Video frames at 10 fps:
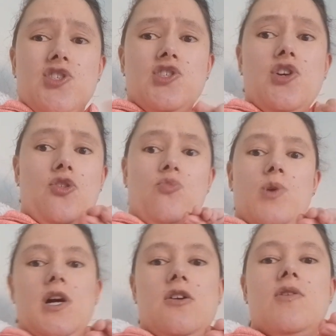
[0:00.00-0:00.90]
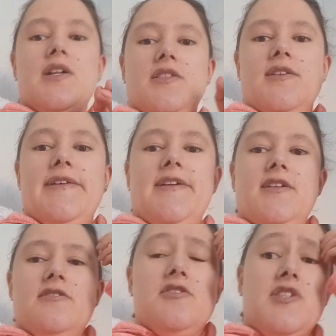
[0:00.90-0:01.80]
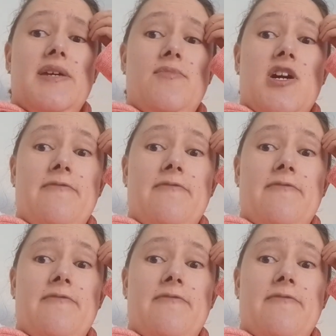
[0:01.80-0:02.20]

so well, and they just came out.